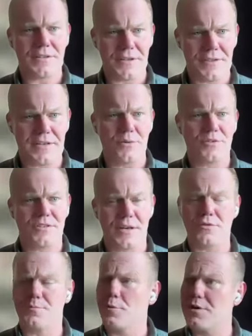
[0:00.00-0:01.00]
I think
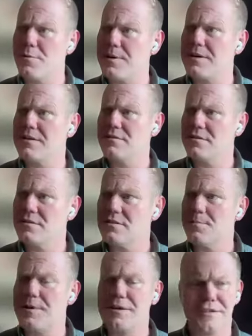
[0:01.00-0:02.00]
that was probably the
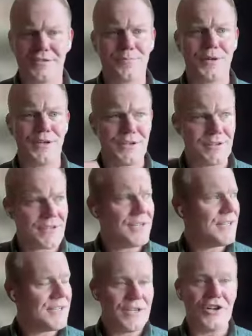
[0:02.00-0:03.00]
big lesson. Be
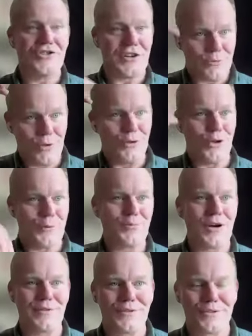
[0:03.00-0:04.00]
a general,
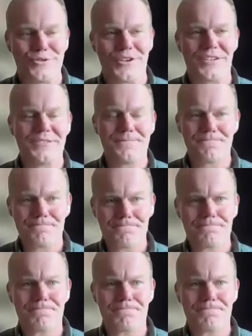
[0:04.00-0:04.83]
not a private soldier.